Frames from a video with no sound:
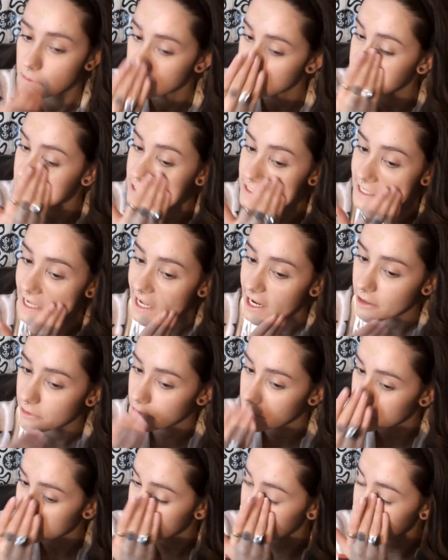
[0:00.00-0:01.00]
the
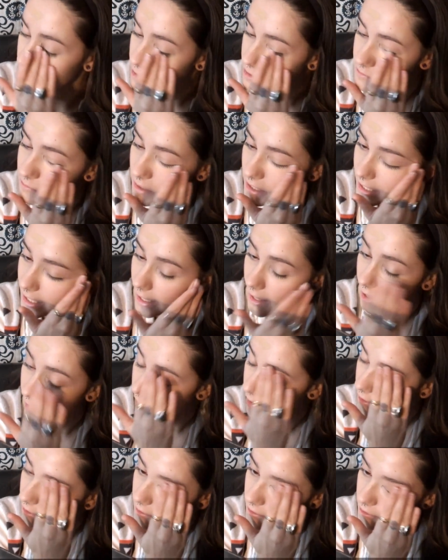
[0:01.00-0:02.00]
terror that is my cat.